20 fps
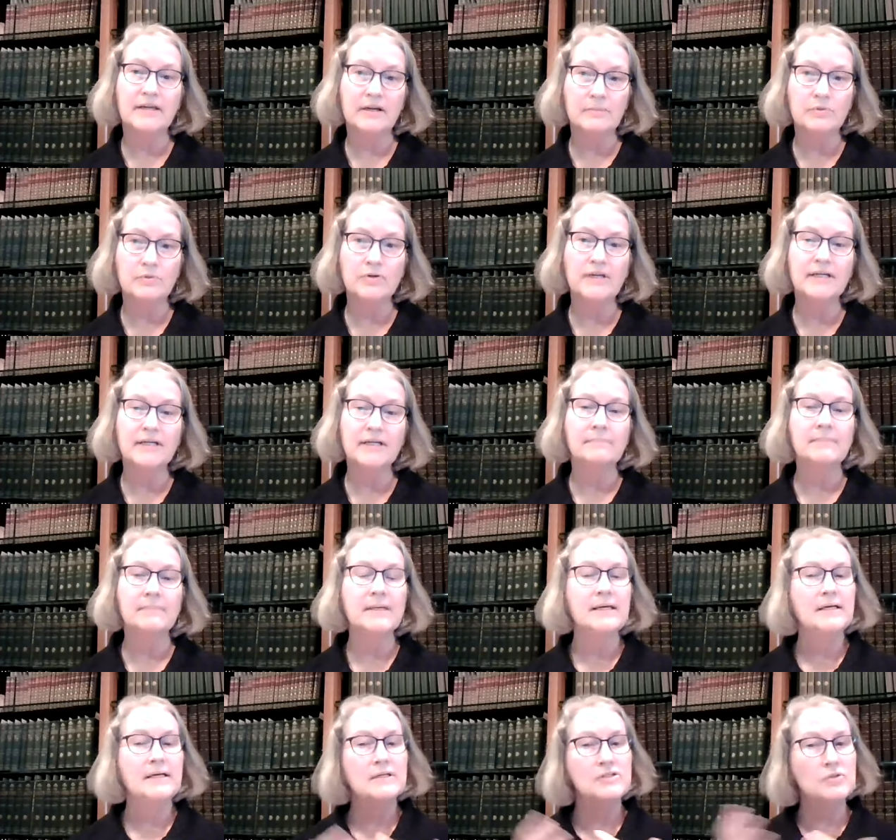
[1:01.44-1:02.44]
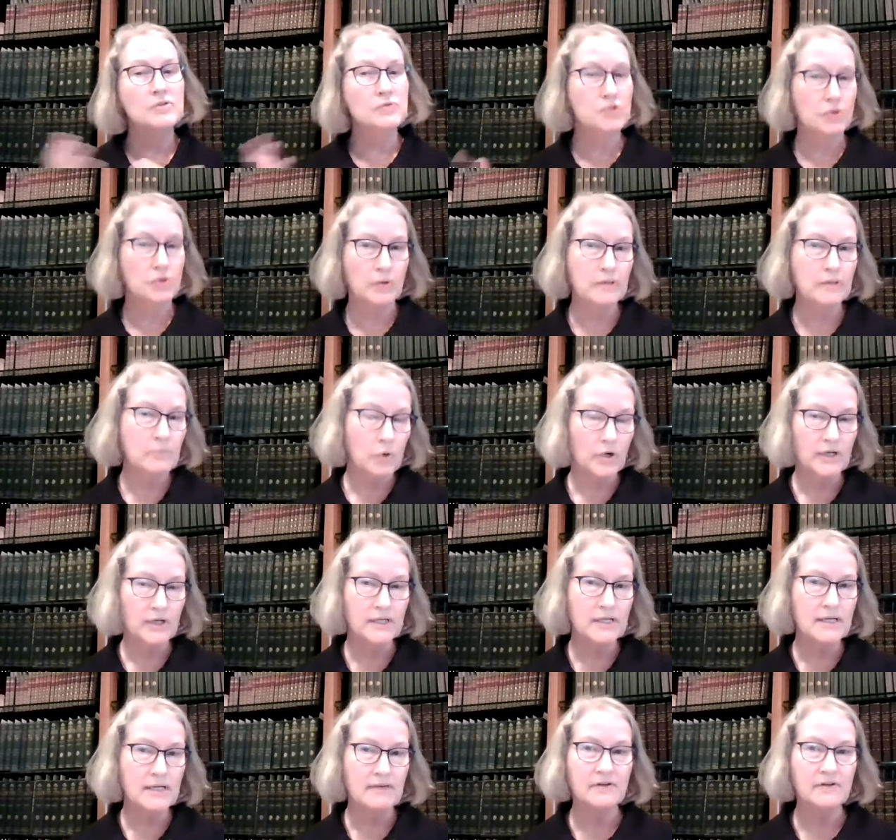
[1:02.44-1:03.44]
Arboretum. So Joy
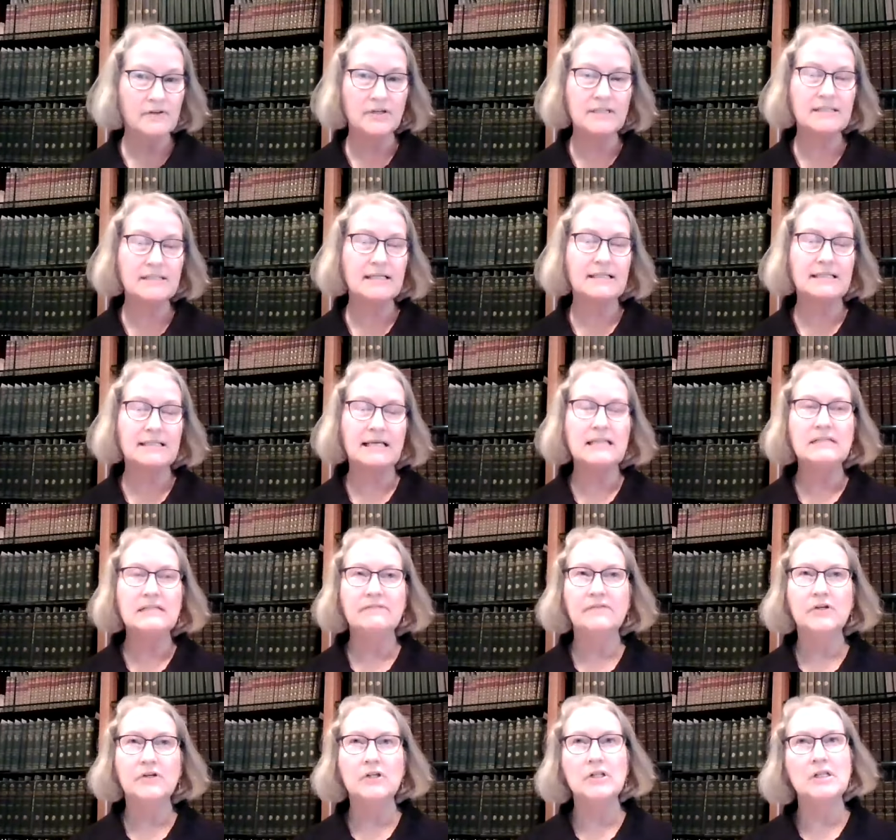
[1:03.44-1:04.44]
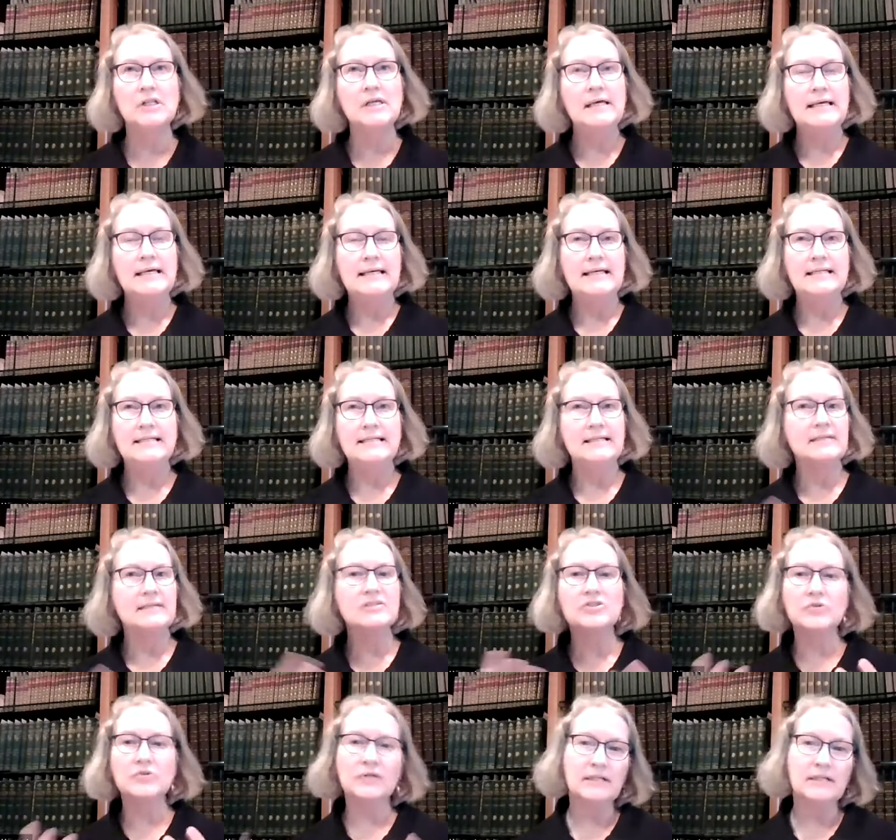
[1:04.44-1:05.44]
Morton, a very successful
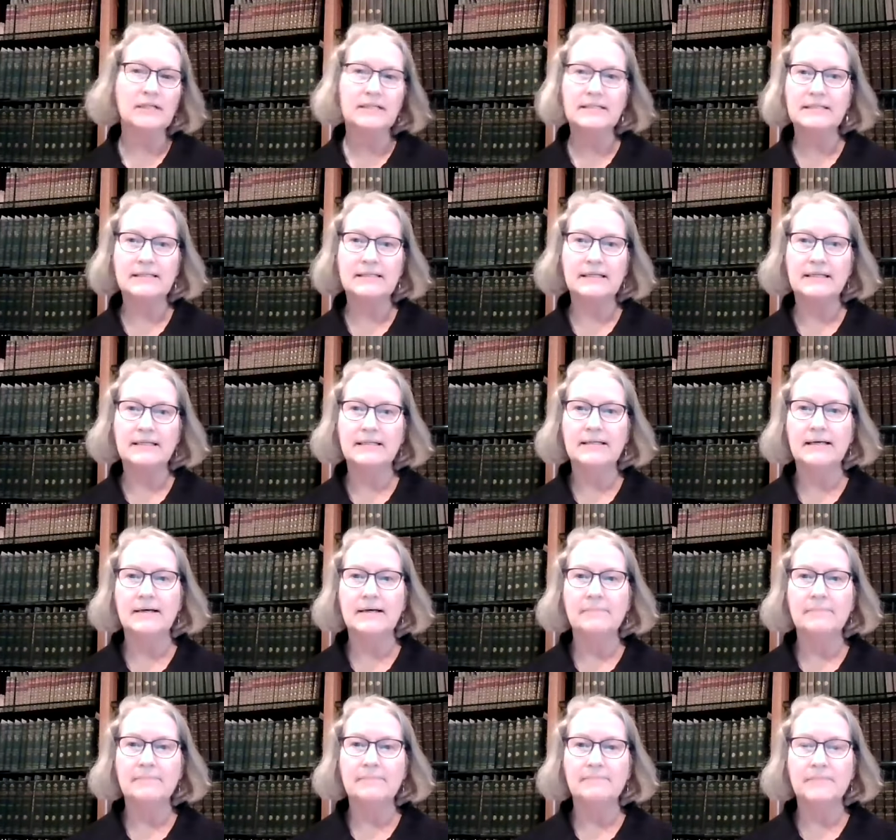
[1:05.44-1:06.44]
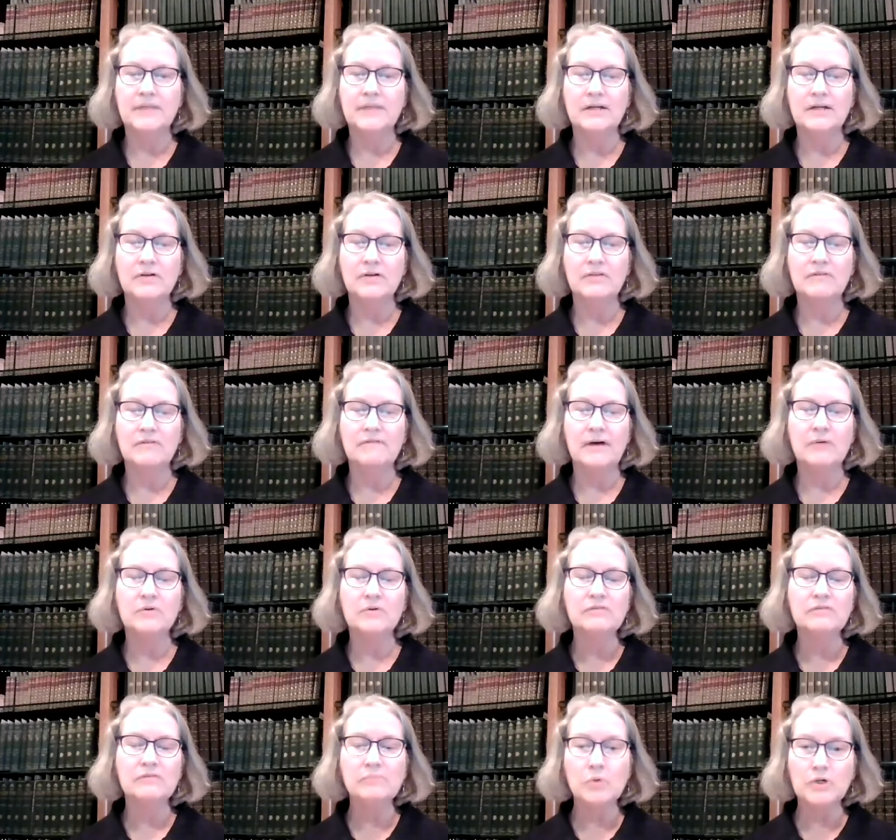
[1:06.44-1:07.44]
industrialist and um, you know, the
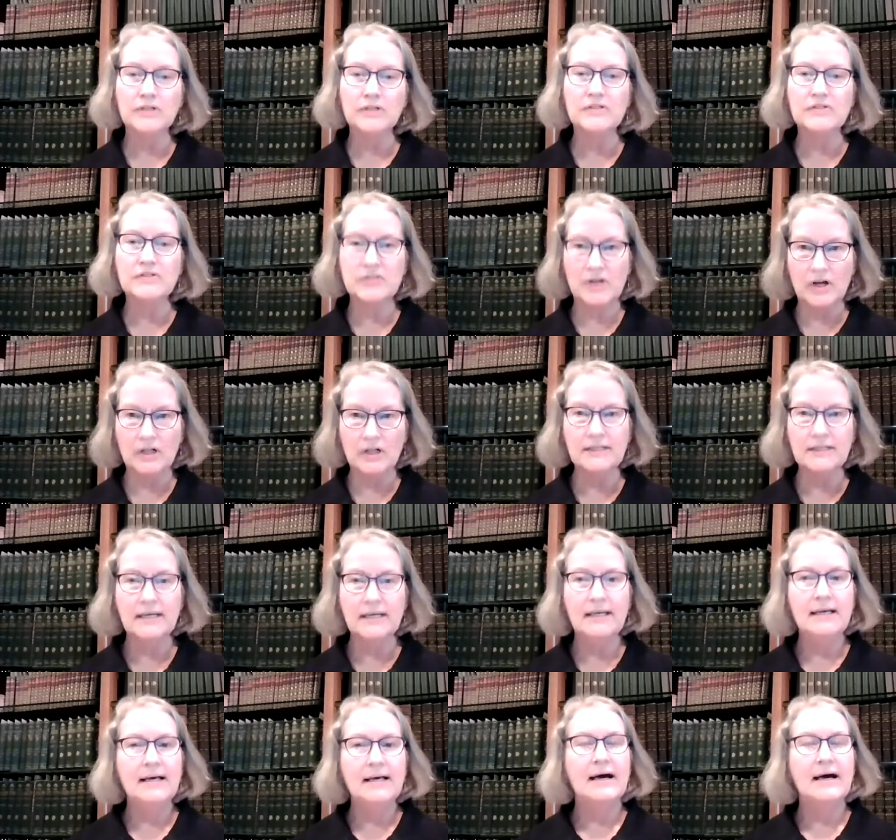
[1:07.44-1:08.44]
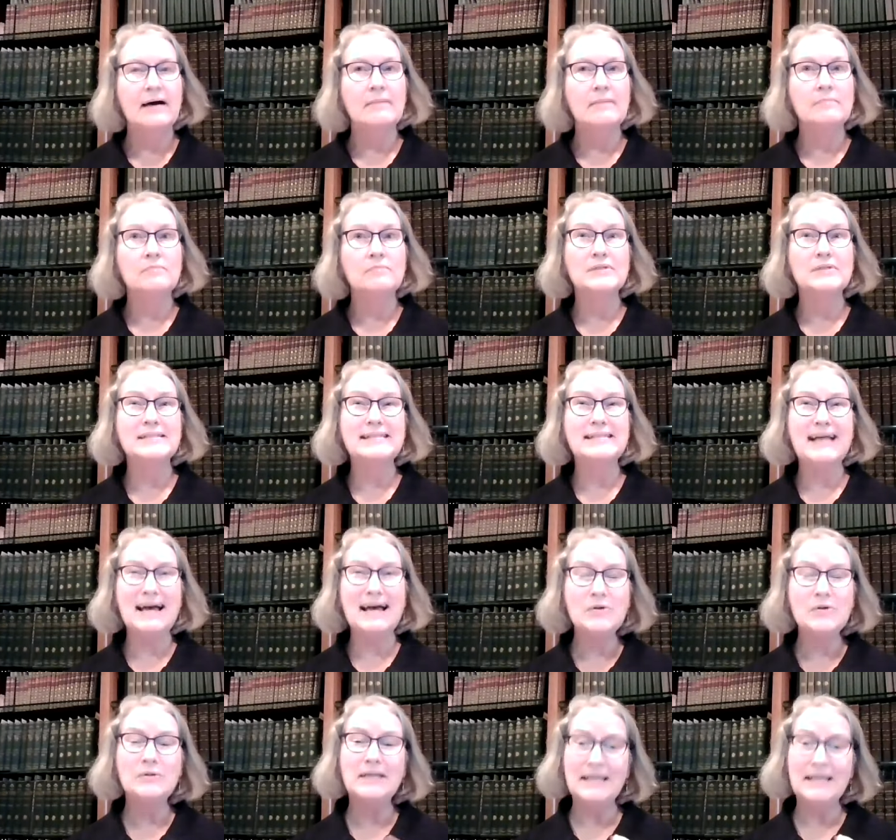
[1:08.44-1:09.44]
founder of Morton Salt, um, was
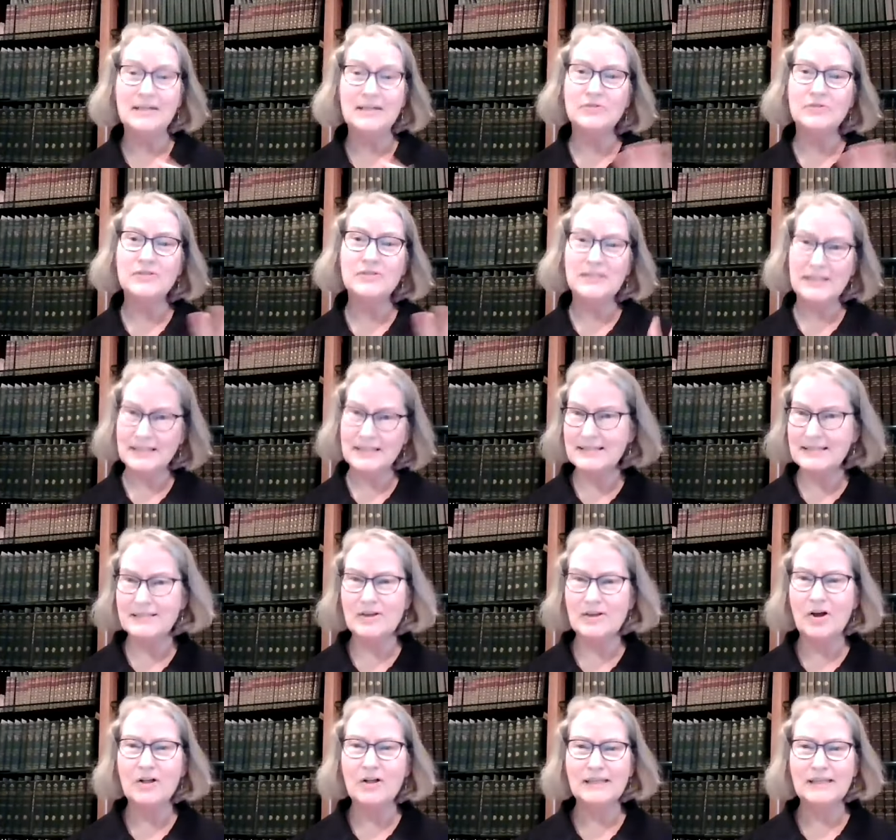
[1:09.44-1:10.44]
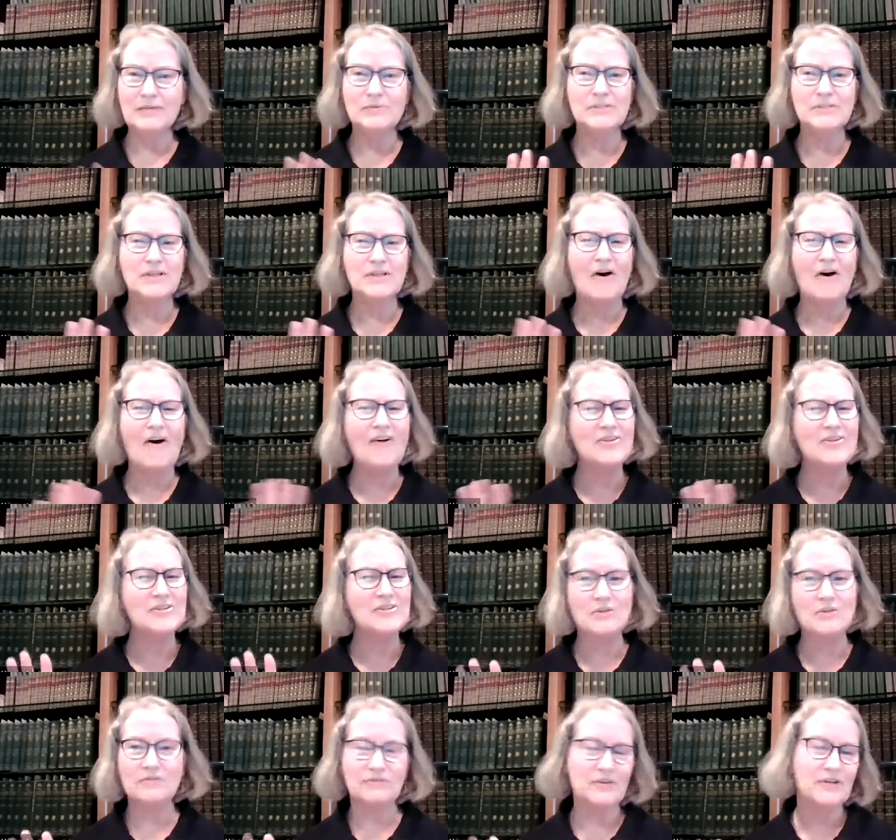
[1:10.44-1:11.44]
not only interested in salt, he was
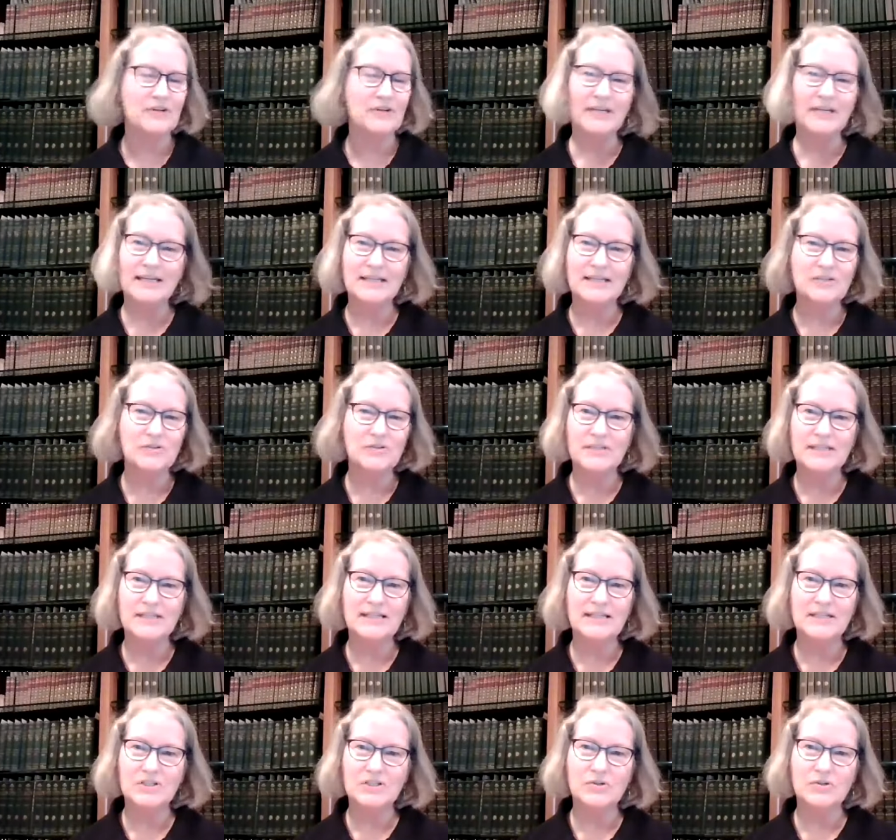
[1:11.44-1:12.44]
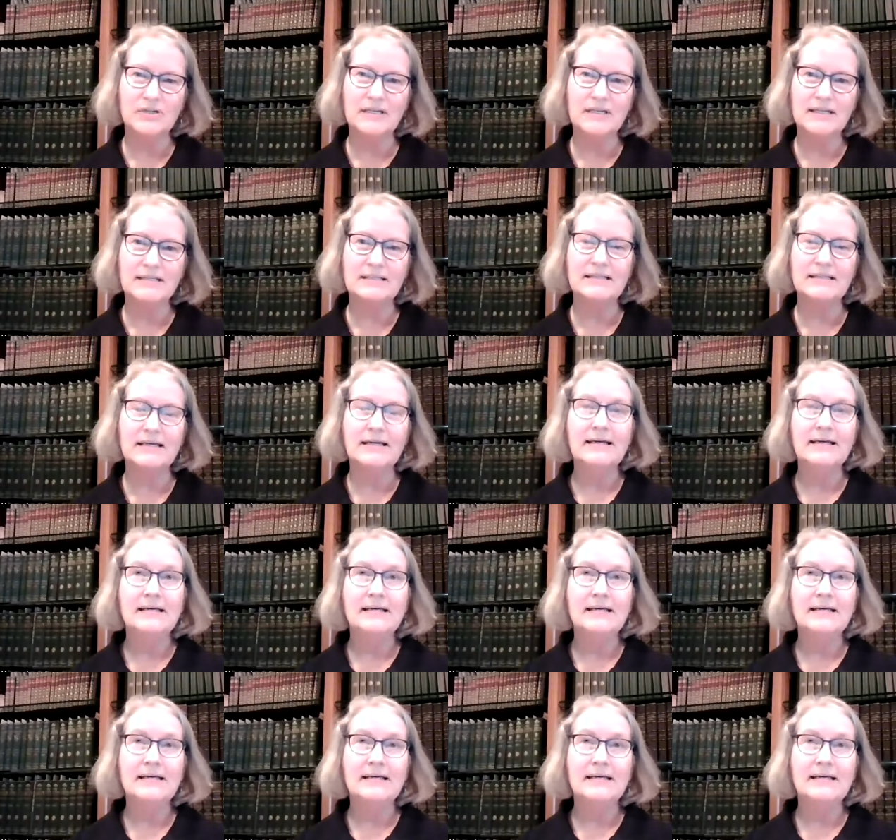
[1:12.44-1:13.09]
also very interested in trees.